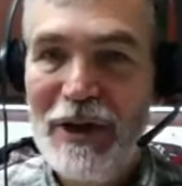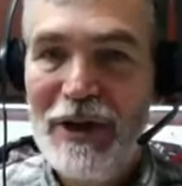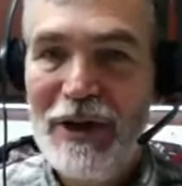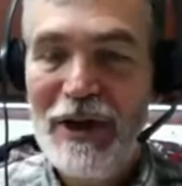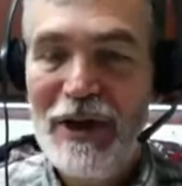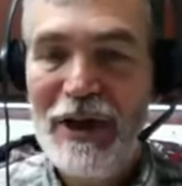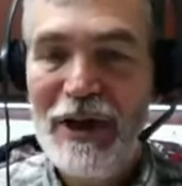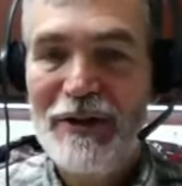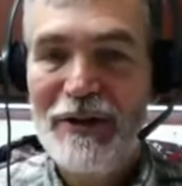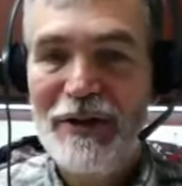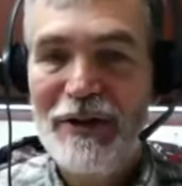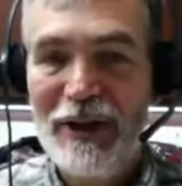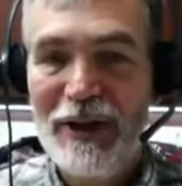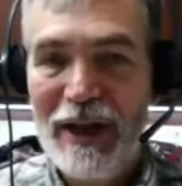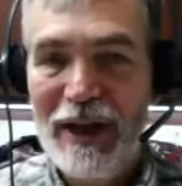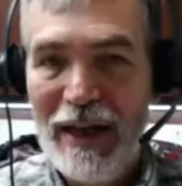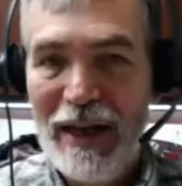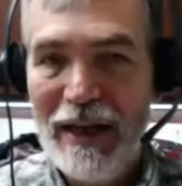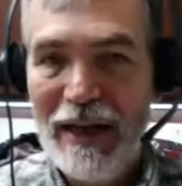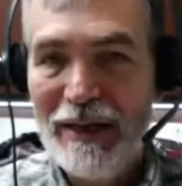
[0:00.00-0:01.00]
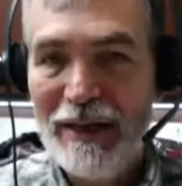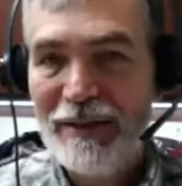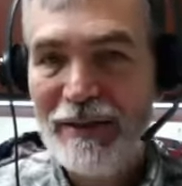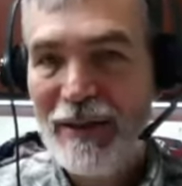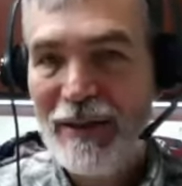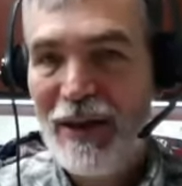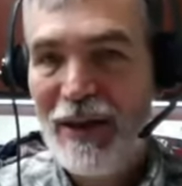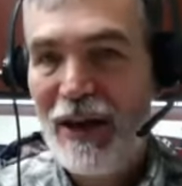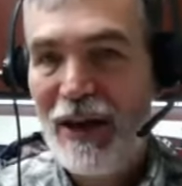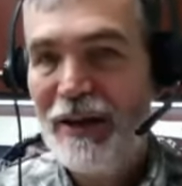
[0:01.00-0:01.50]
the late 80s
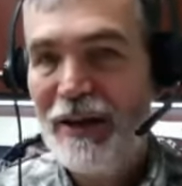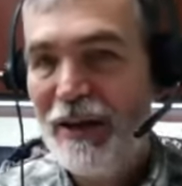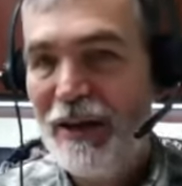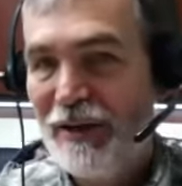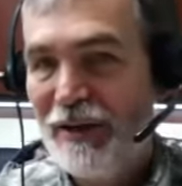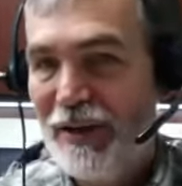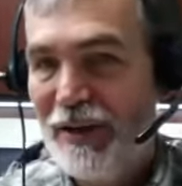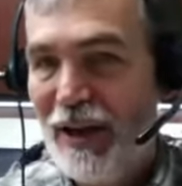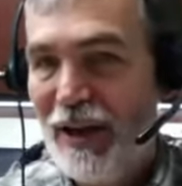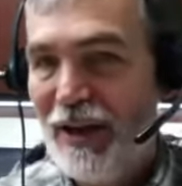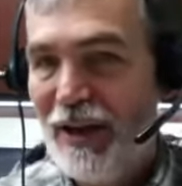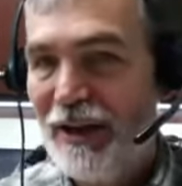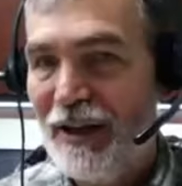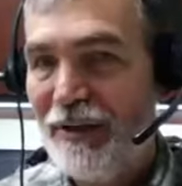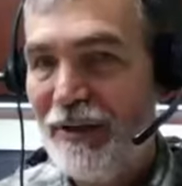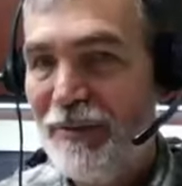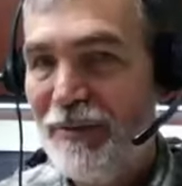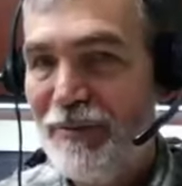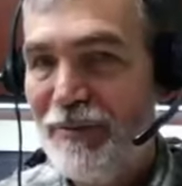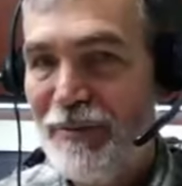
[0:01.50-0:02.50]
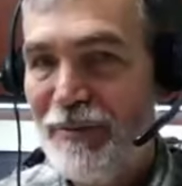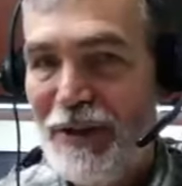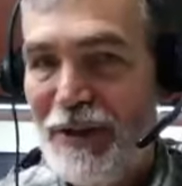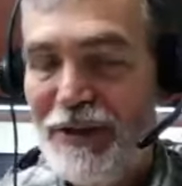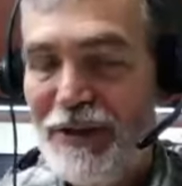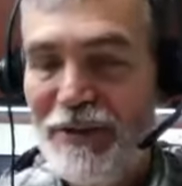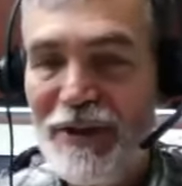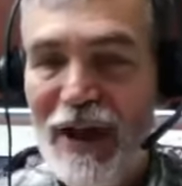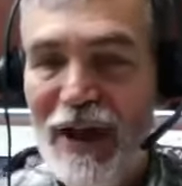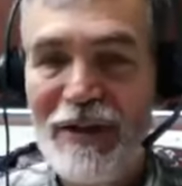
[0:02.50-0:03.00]
and 90s, and
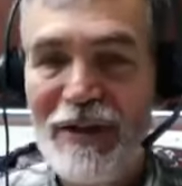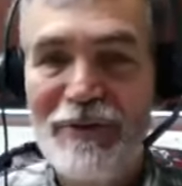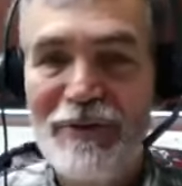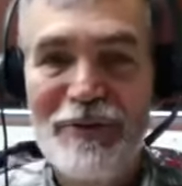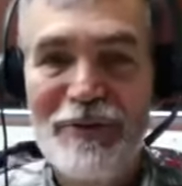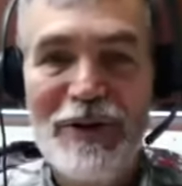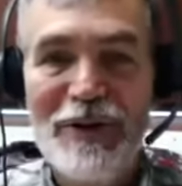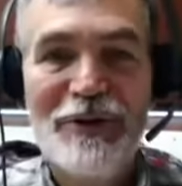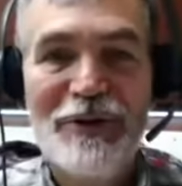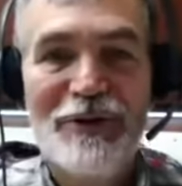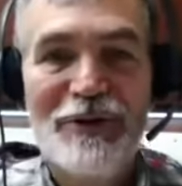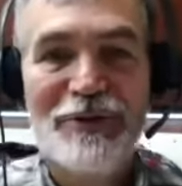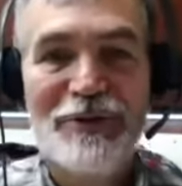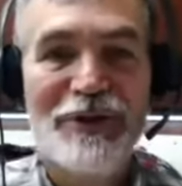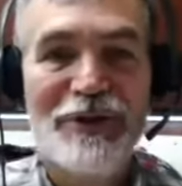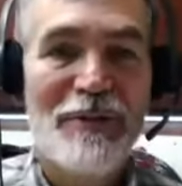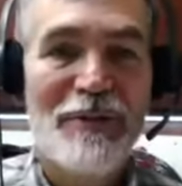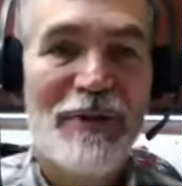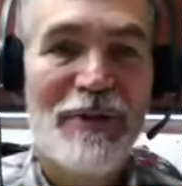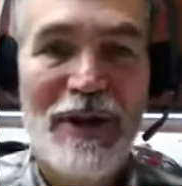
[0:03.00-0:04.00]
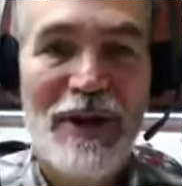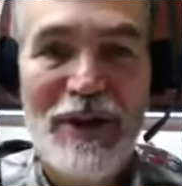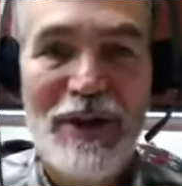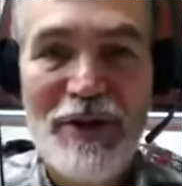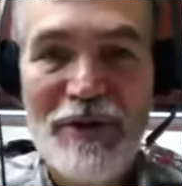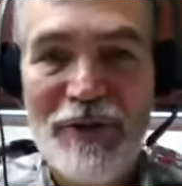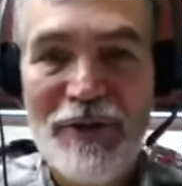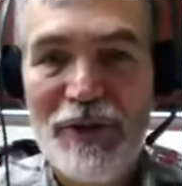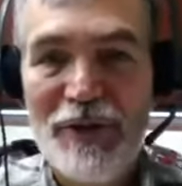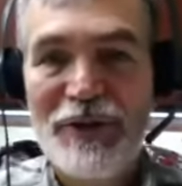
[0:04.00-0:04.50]
much of that research was done by the
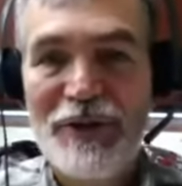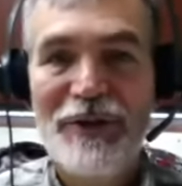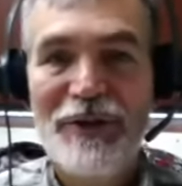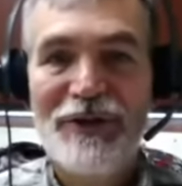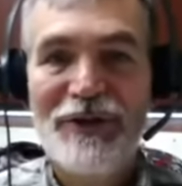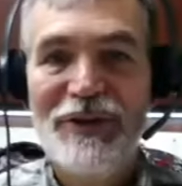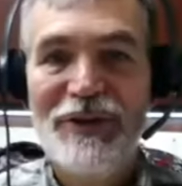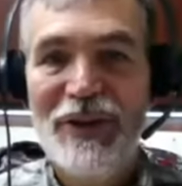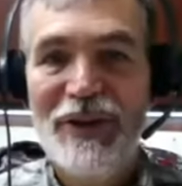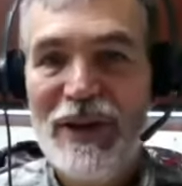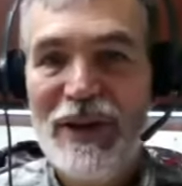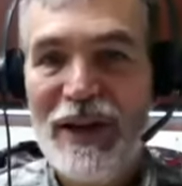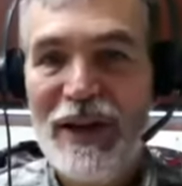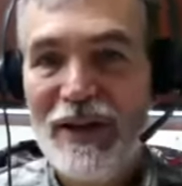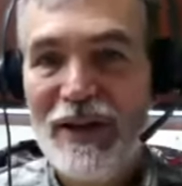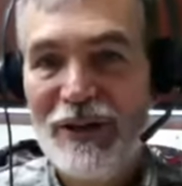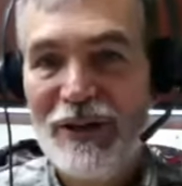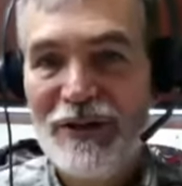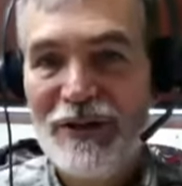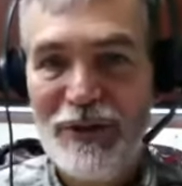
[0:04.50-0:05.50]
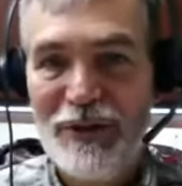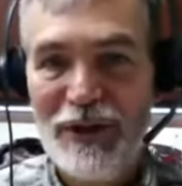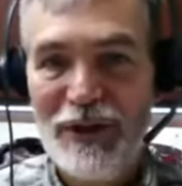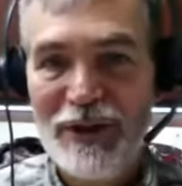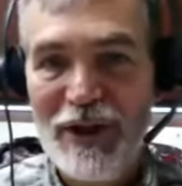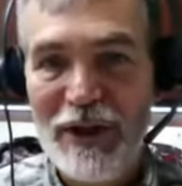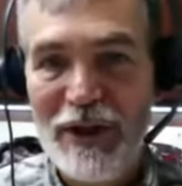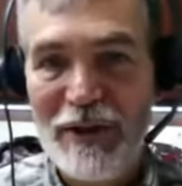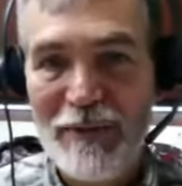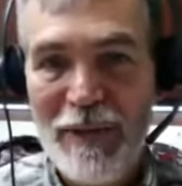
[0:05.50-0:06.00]
University of Sydney in
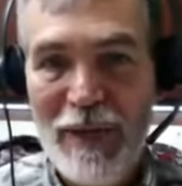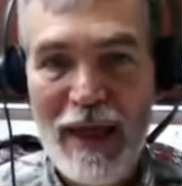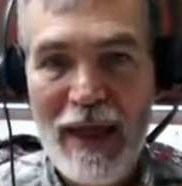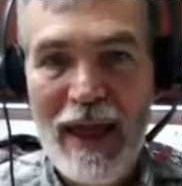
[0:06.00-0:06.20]
Australia,